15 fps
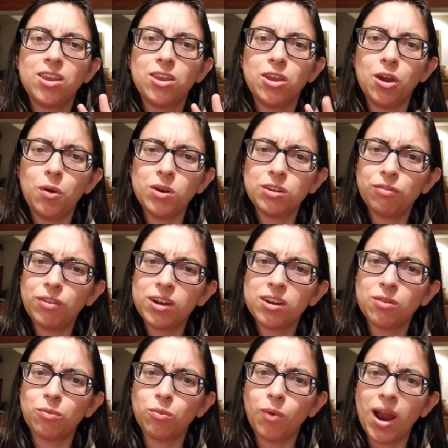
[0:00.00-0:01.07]
you always find
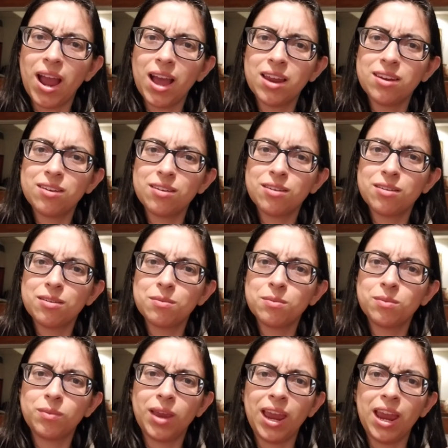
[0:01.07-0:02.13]
a
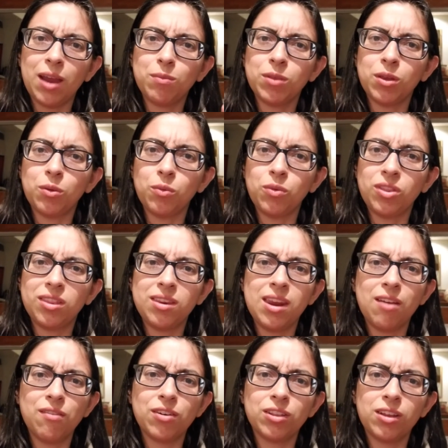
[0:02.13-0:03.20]
random game that you
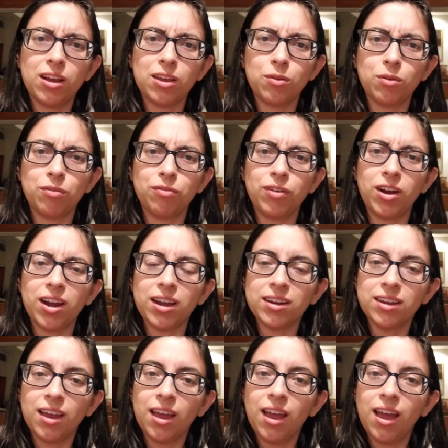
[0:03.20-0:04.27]
never thought you would find.